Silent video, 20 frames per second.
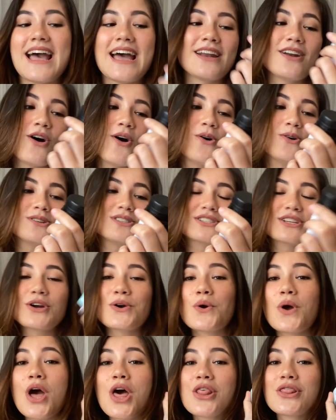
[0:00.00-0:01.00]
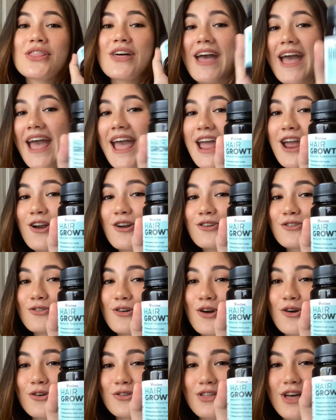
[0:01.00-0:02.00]
and also the Hair
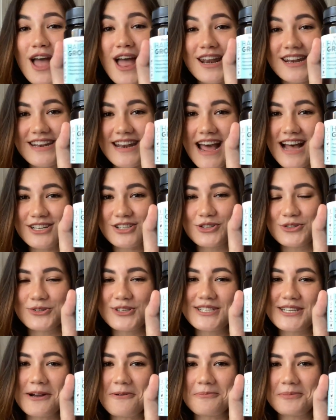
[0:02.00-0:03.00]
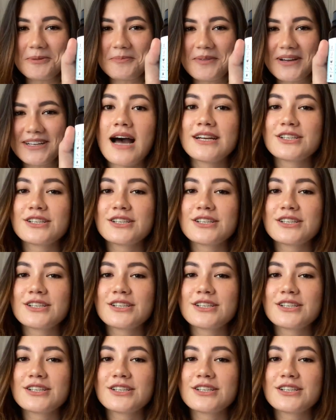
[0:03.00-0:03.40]
Growth Natural Supplement.